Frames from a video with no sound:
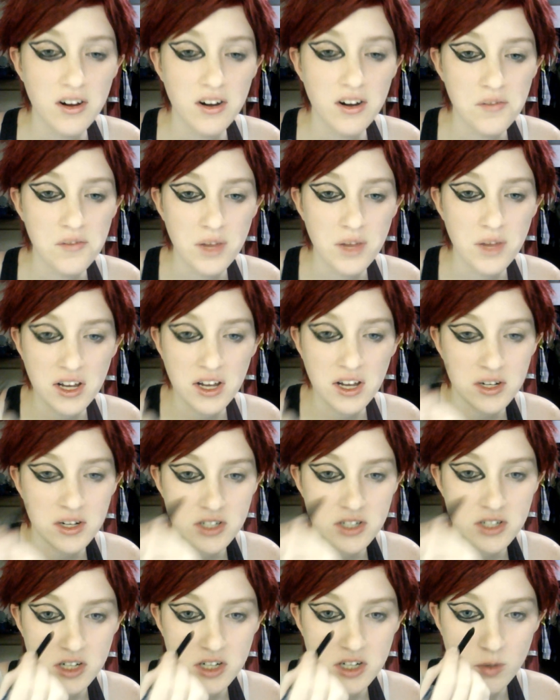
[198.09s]
I kind of
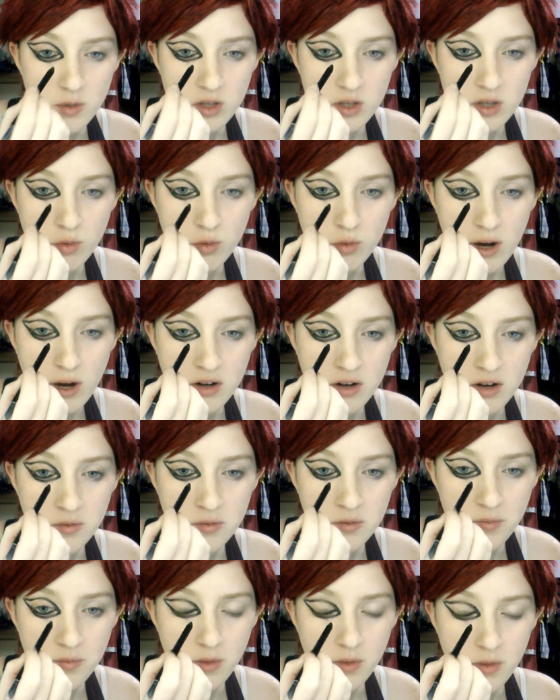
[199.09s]
started with the bottom
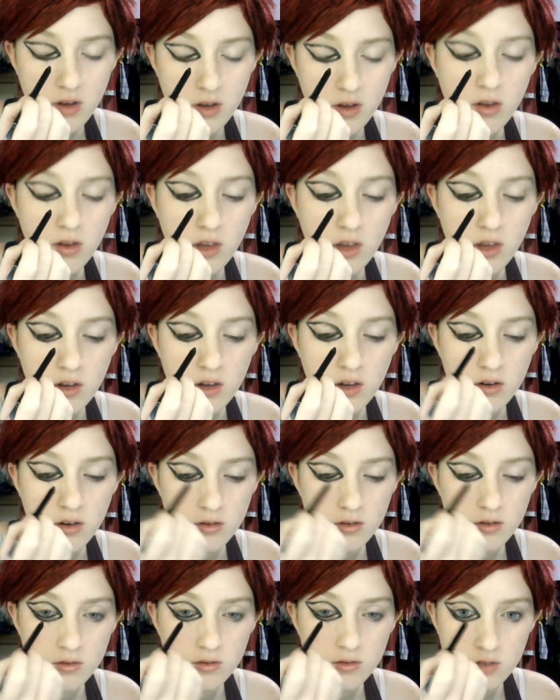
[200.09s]
and then
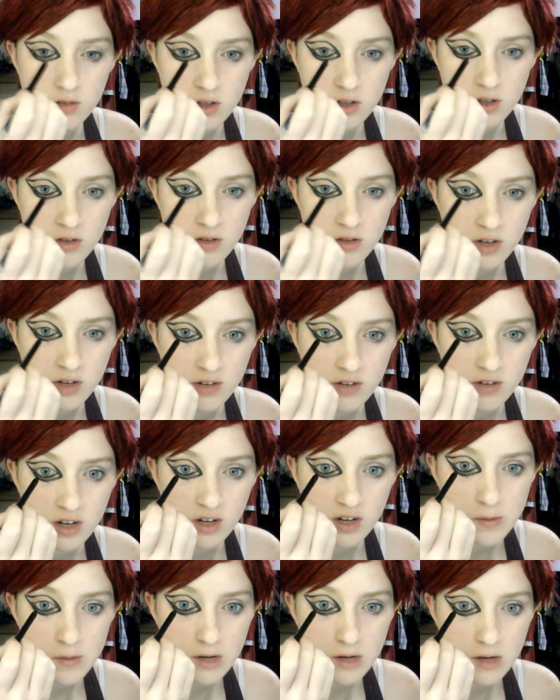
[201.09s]
at the very
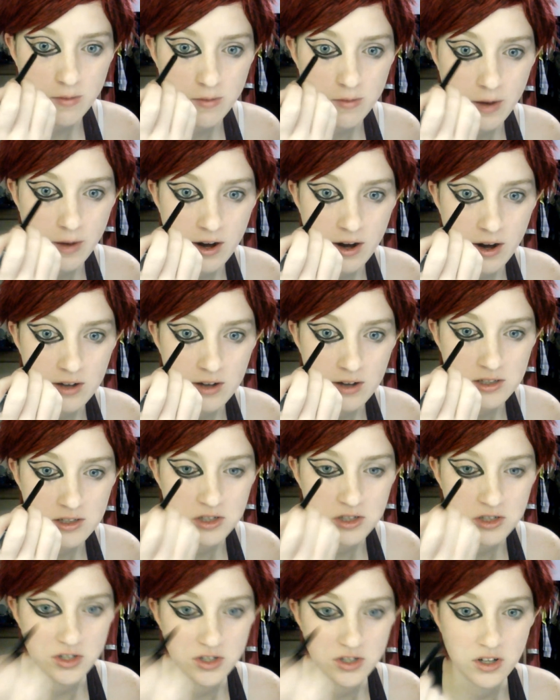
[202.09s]
bottom of my eye, because that's
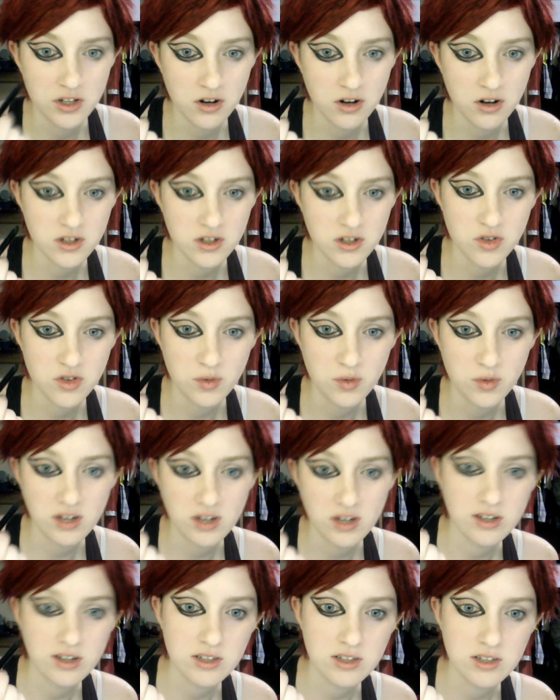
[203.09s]
usually the hardest for me
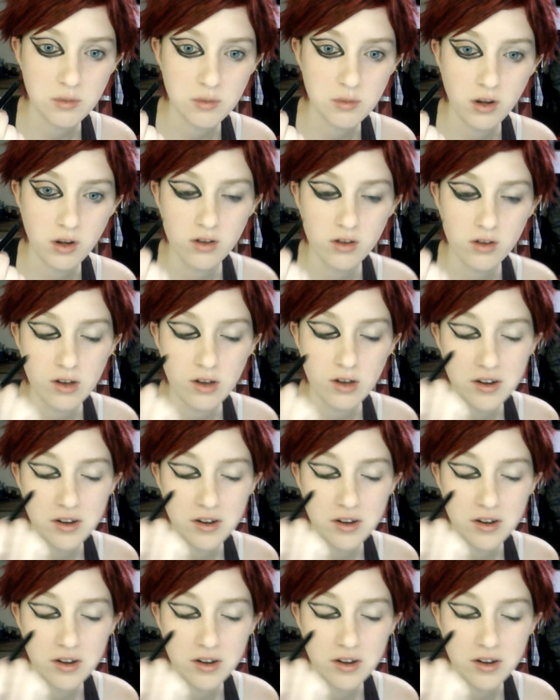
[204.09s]
because I blink a lot,